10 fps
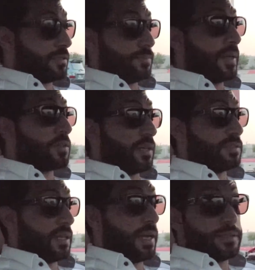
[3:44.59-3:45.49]
it's better
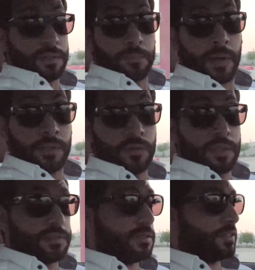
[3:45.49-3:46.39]
isolated mind you
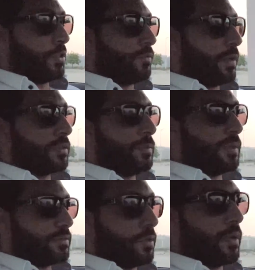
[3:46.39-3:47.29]
this is a
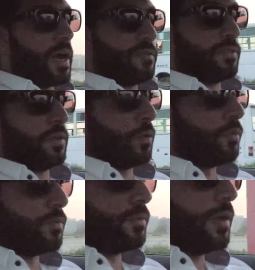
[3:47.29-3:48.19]
convertible so you have the roof